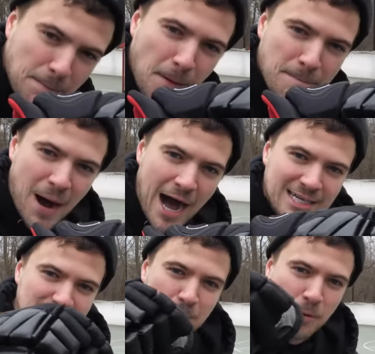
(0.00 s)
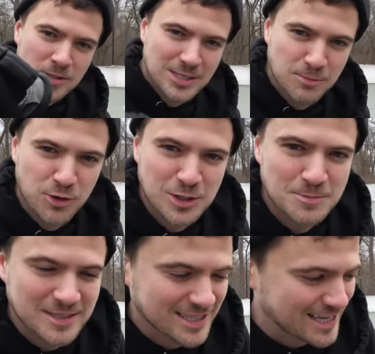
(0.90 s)
up a box to put some
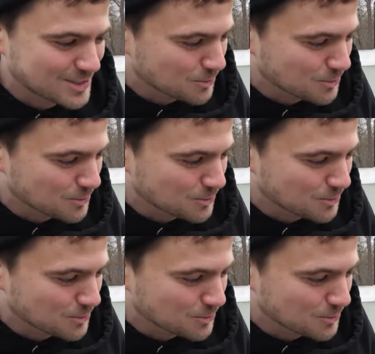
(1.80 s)
Christmas lights